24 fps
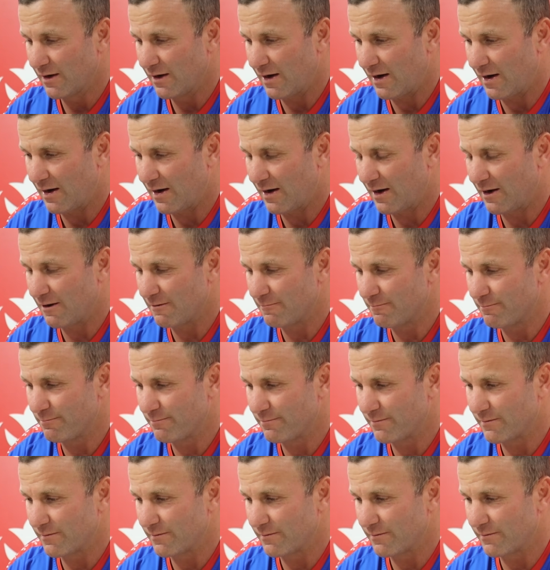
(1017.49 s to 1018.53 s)

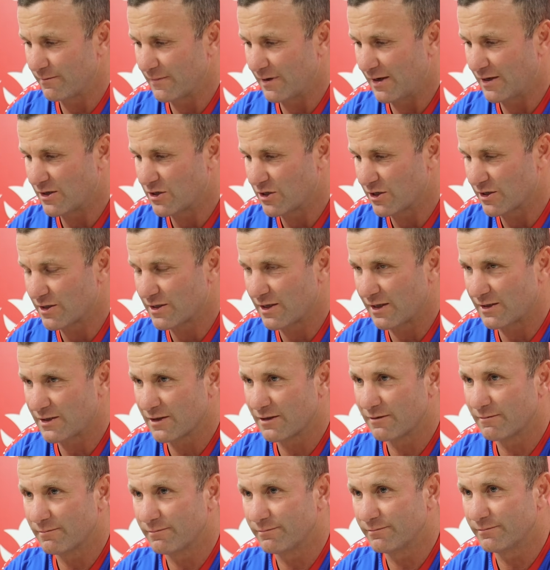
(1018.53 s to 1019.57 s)
It just
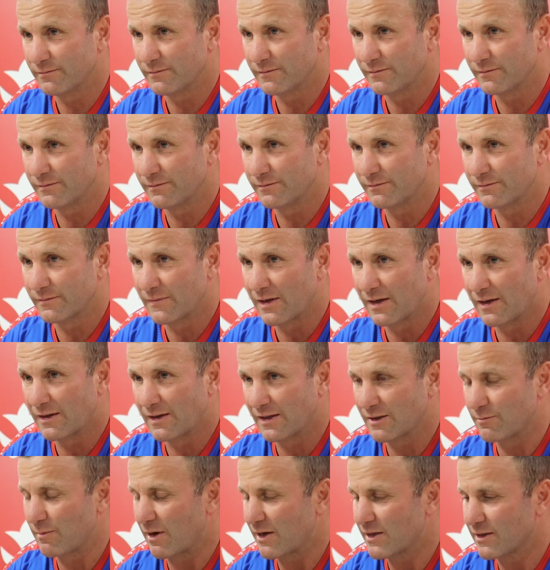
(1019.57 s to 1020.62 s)
doesn't
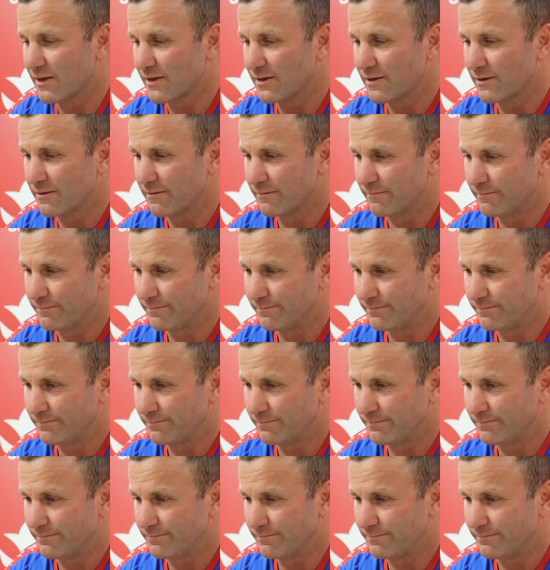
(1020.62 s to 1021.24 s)
make sense.